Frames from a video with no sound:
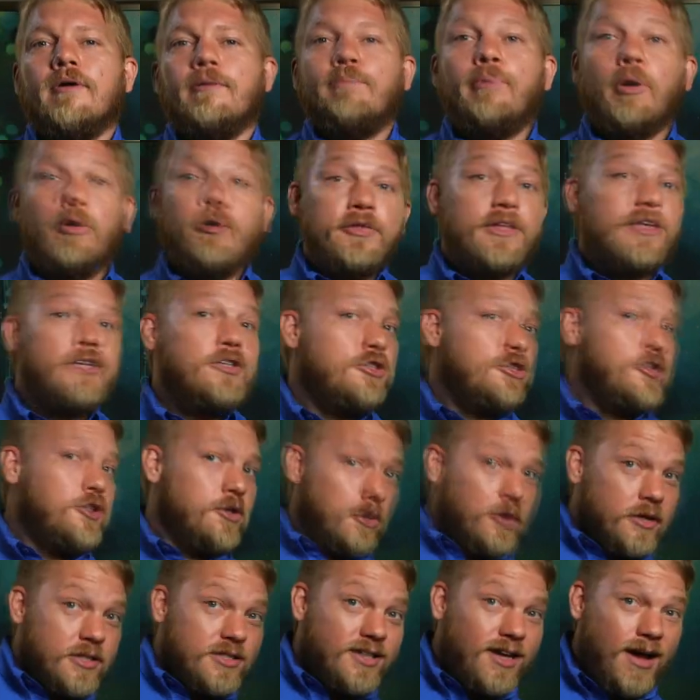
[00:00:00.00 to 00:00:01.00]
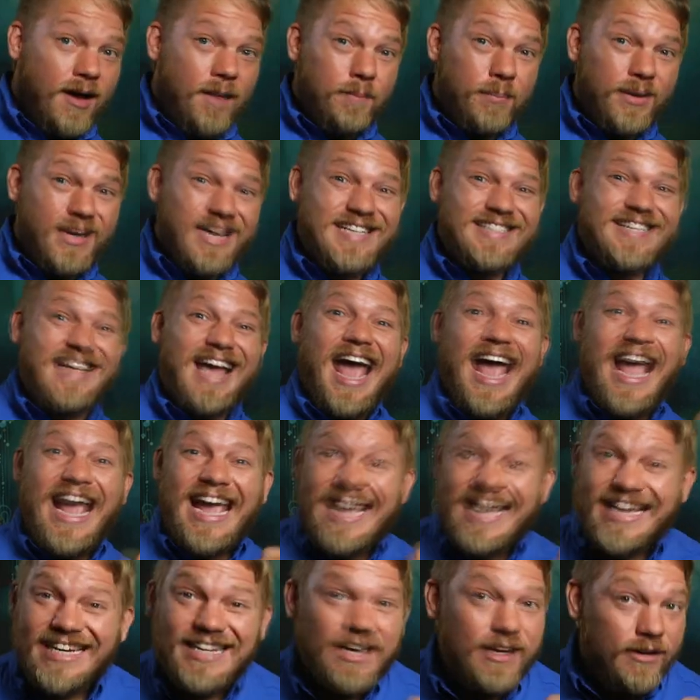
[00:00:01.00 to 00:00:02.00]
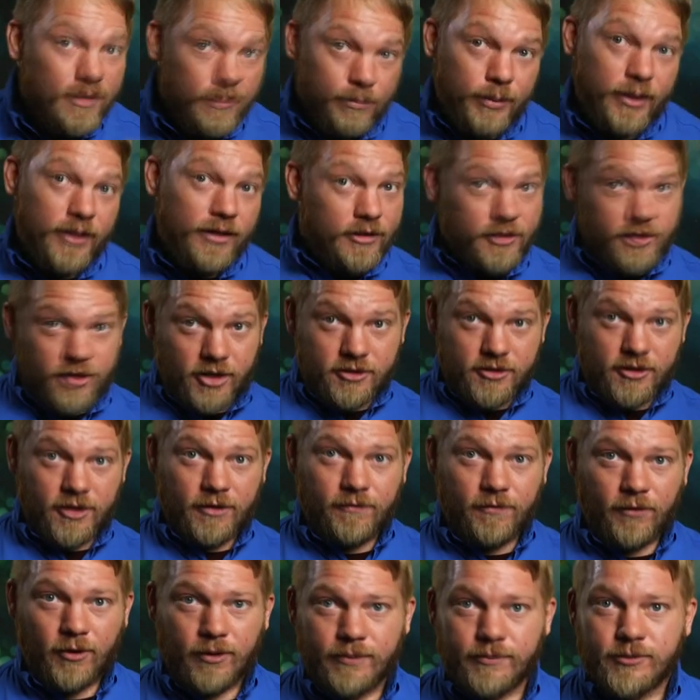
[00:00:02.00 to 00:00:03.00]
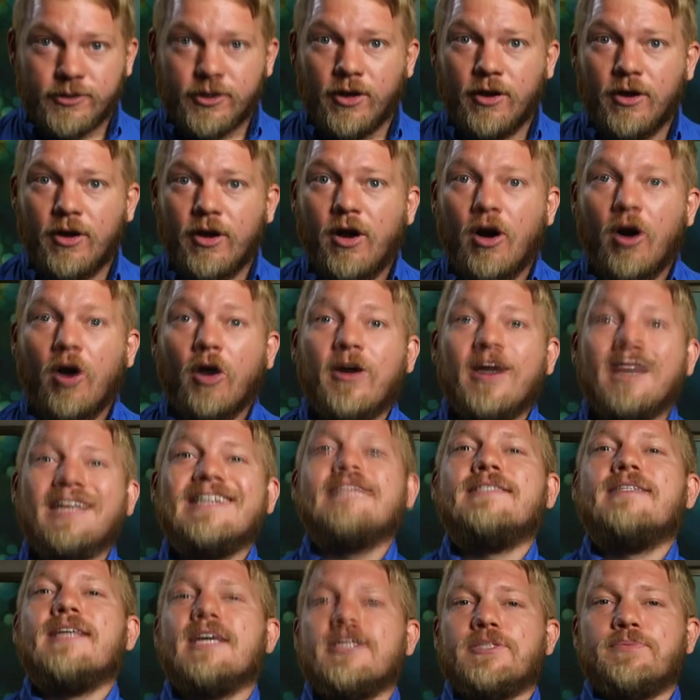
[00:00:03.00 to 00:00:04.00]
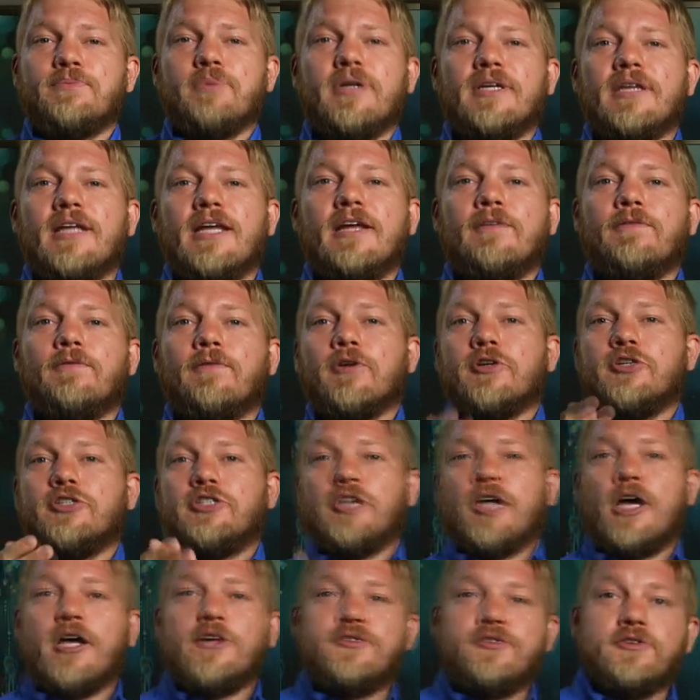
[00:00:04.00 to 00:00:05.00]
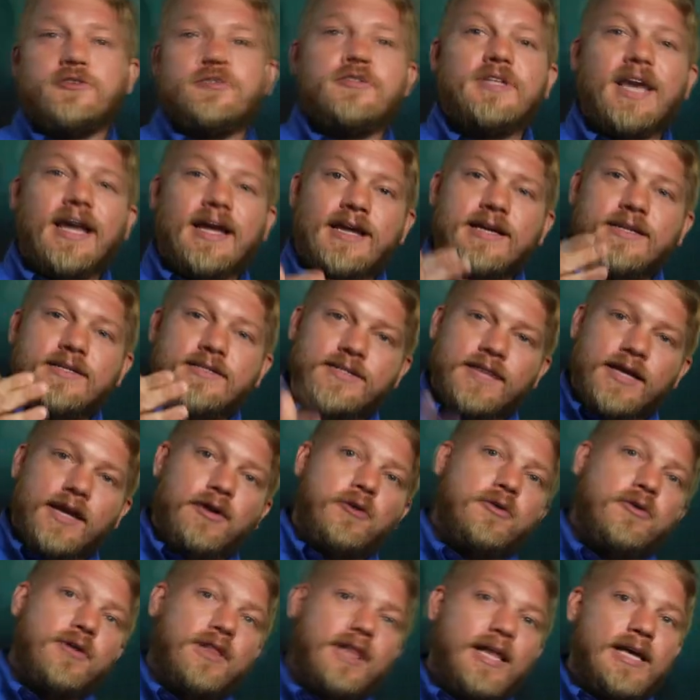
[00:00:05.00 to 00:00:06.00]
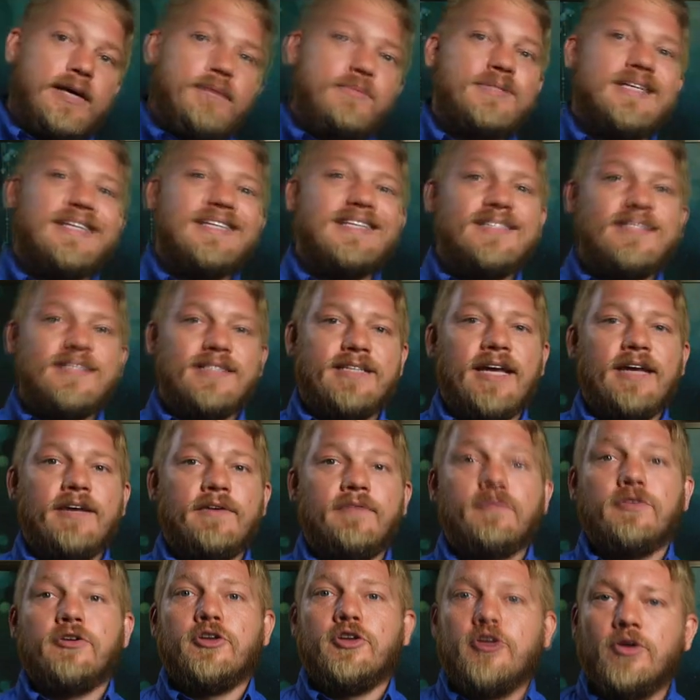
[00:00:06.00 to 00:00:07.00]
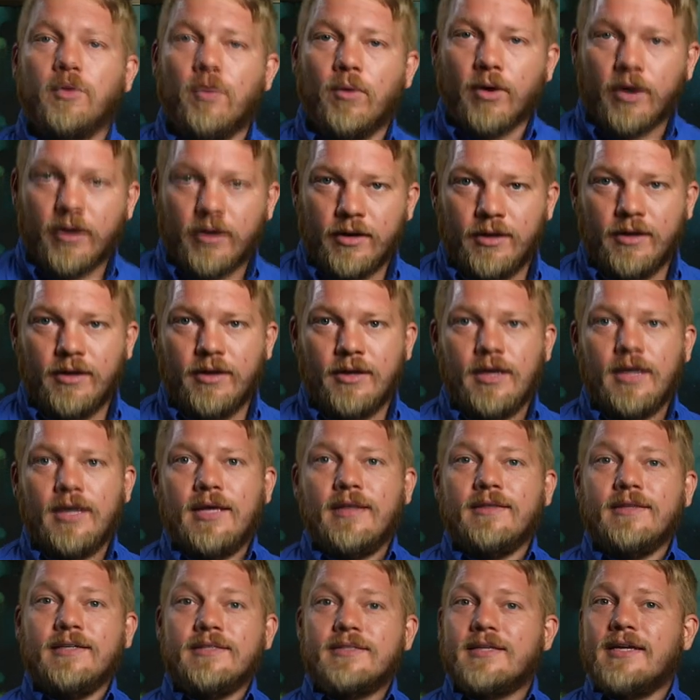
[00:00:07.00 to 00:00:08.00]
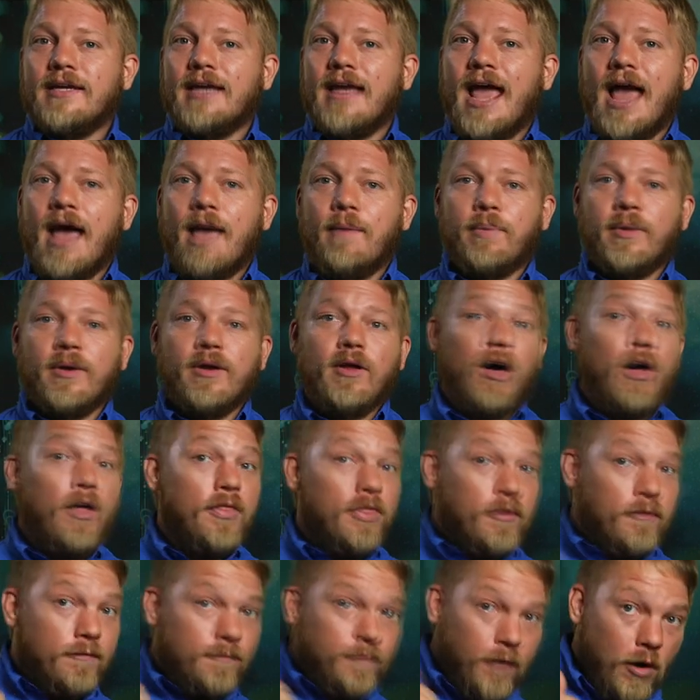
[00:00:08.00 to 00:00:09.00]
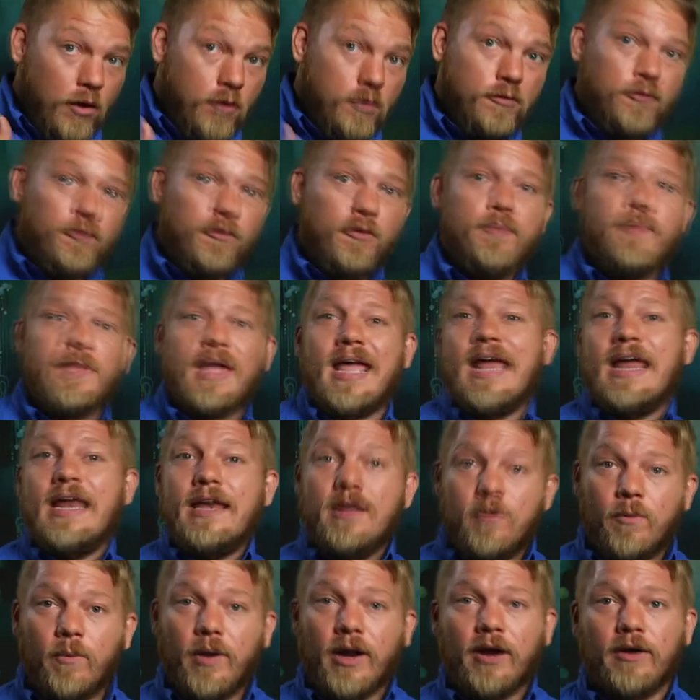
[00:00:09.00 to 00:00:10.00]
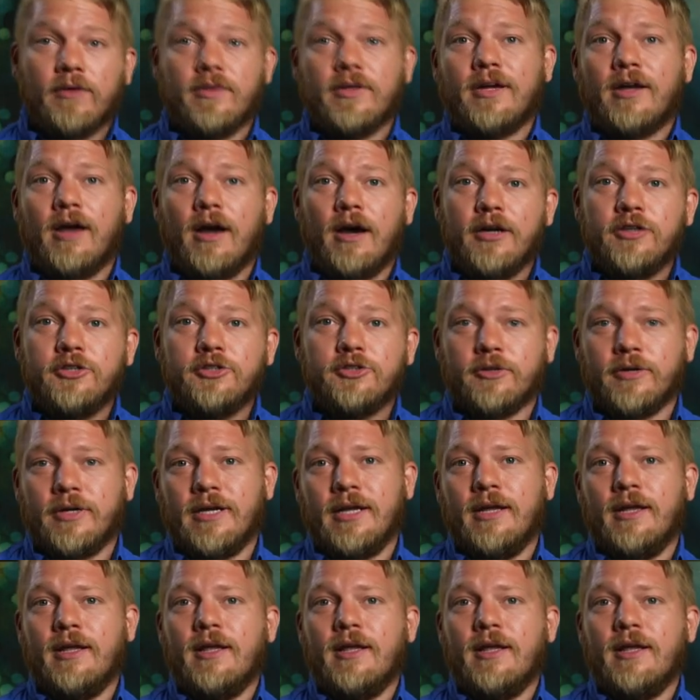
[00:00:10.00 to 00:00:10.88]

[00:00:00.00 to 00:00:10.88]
Both insurance companies and independent adjusting firms are in a desperate need for adjusters that can settle claims in the state of New York. This can happen on the phone from anywhere in the country.